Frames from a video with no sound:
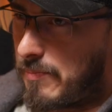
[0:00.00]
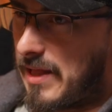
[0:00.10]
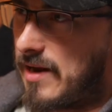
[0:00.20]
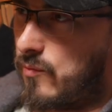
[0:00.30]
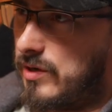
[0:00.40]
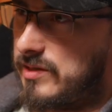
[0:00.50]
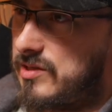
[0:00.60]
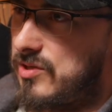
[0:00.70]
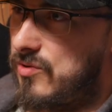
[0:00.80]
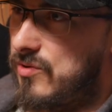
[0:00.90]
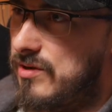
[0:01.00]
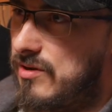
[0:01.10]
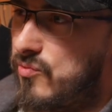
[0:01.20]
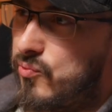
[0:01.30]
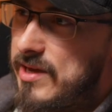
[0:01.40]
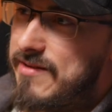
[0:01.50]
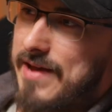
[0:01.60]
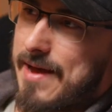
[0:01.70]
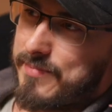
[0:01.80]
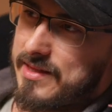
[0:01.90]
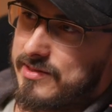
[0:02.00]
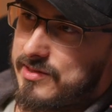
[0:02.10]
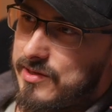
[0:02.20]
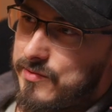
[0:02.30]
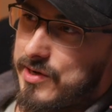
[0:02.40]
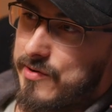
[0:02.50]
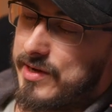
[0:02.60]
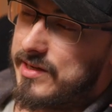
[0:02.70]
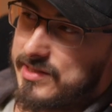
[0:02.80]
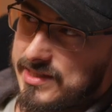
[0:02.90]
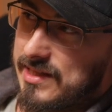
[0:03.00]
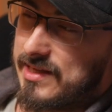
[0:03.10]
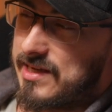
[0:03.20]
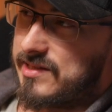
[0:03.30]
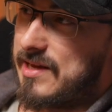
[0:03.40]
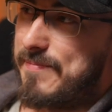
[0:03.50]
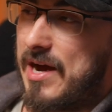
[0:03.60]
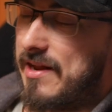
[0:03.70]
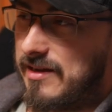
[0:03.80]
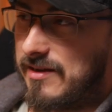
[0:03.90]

plan was to revamp this studio, and it still is. I'm not